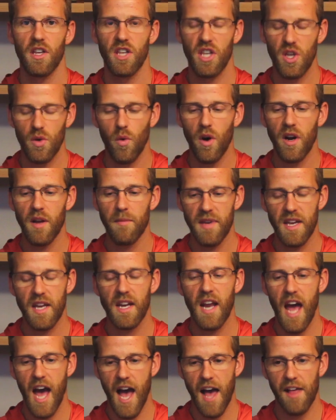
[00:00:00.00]
You want to be
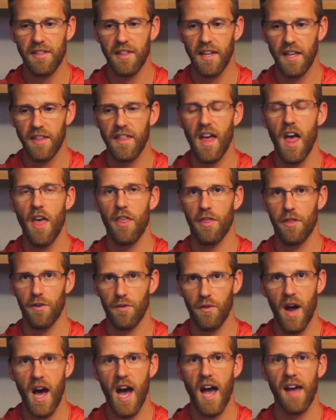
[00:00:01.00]
an athlete that
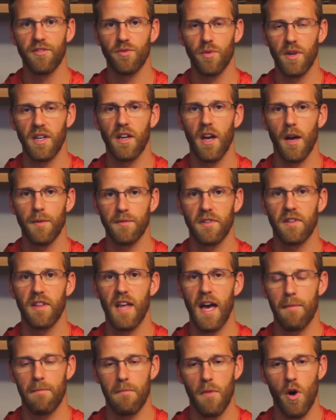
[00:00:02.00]
thrives when it comes to
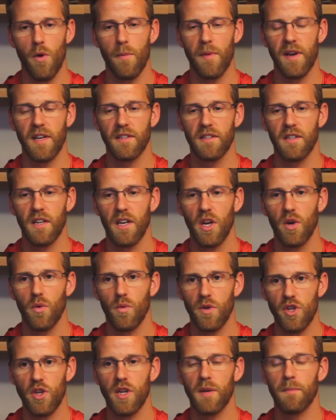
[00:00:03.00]
that moment,
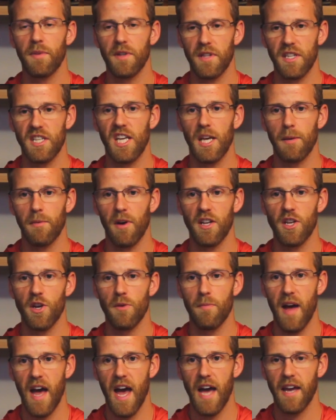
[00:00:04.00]
when you can put the team on
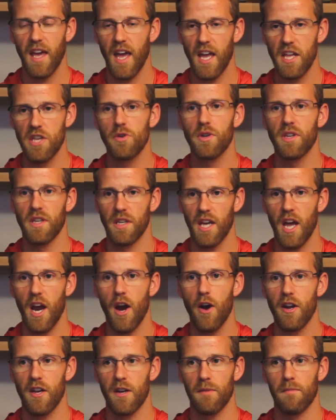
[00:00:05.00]
your back and you can
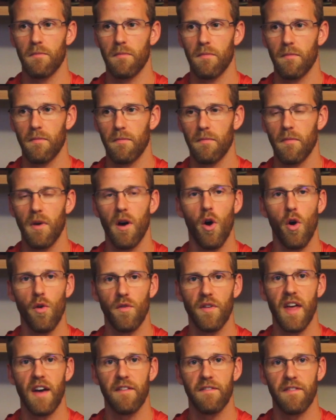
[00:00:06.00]
carry them
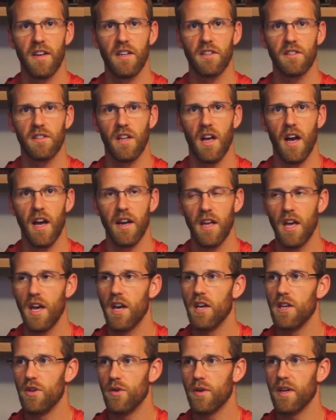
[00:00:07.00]
over that finish line.
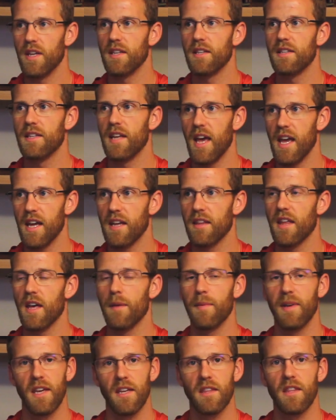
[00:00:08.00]
You can take
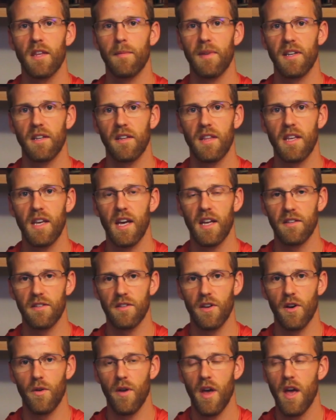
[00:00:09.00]
them and get them into the end
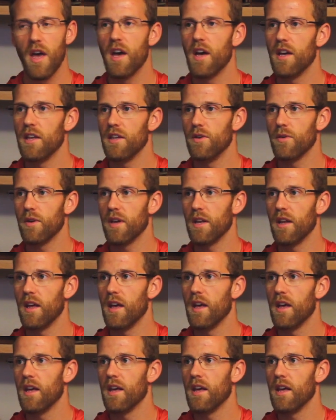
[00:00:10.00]
zone. You can
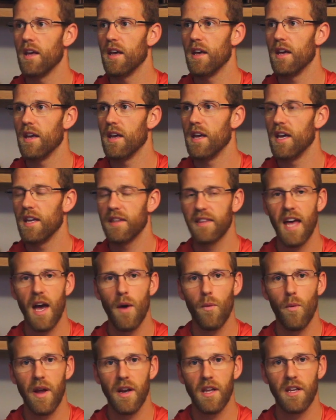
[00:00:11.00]
hit
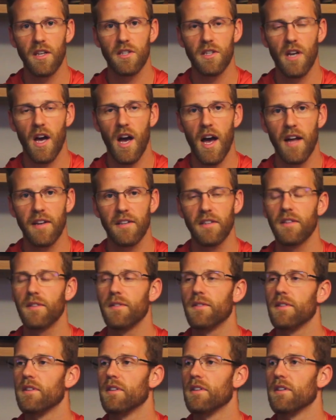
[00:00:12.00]
that winning shot,
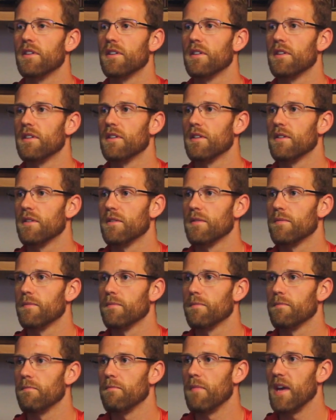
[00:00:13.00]

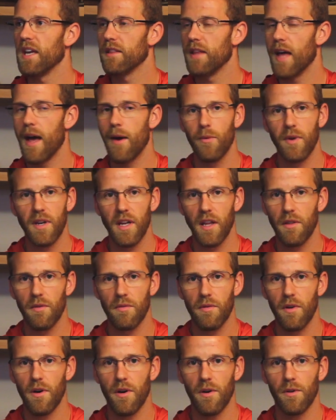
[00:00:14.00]
make that winning
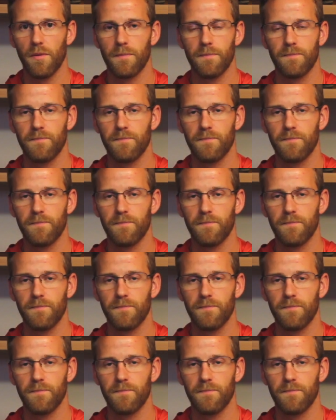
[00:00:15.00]
throw.